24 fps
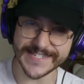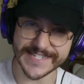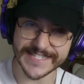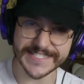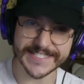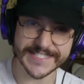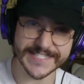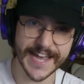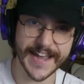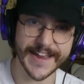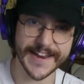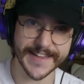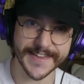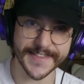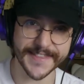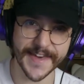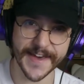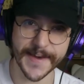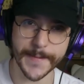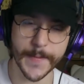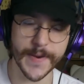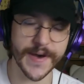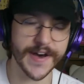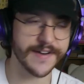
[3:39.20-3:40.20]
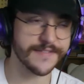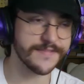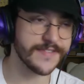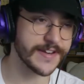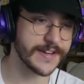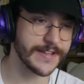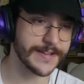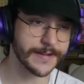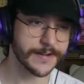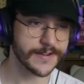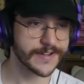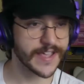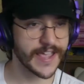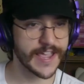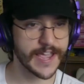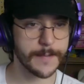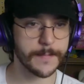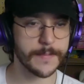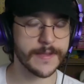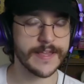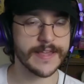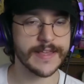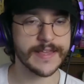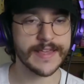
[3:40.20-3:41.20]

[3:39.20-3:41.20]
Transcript: assigning them a video game.